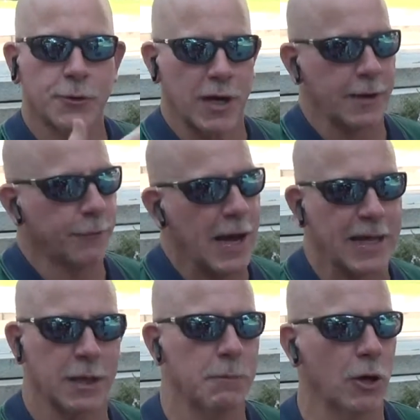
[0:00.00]
They're trying to
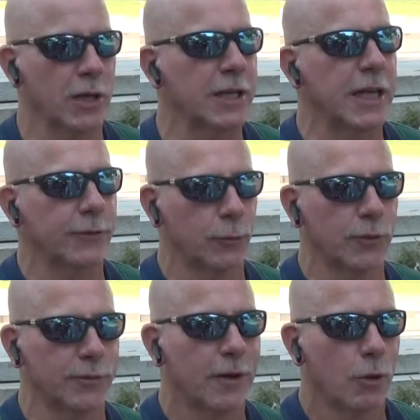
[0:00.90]
frack in Maryland. Guess who
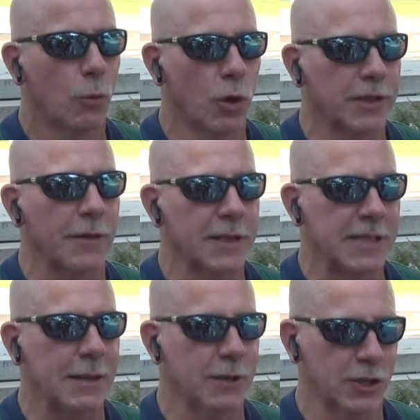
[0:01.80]
worked on the
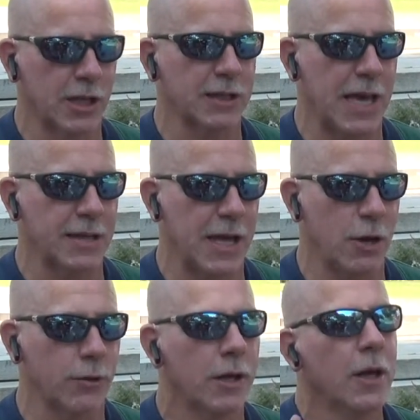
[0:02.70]
team that shut that down?